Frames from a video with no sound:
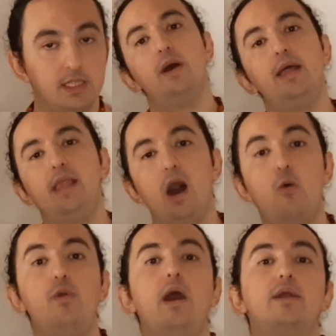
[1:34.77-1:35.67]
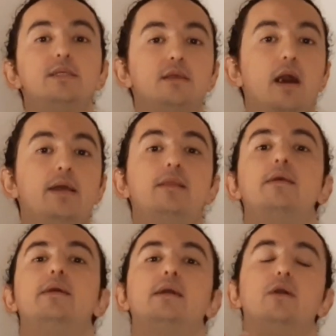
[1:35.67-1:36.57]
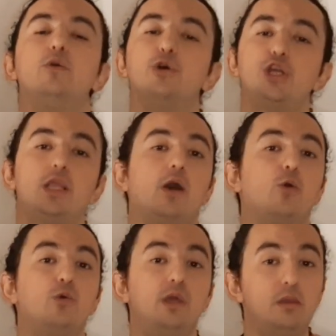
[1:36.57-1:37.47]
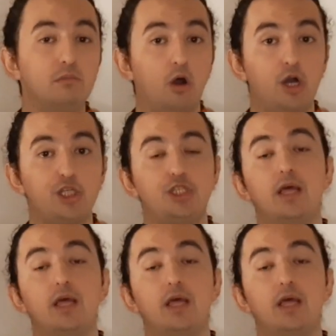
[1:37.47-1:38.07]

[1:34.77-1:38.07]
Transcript: And now we are starting the Lahu Imox,